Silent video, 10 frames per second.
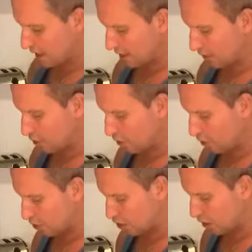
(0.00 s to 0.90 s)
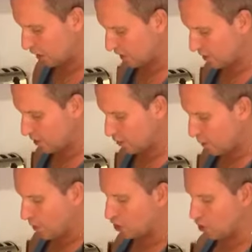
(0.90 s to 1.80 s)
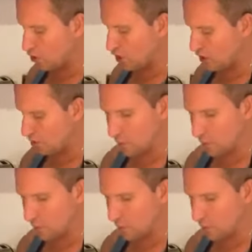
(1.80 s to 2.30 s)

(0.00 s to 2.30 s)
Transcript: And of course we want goodness,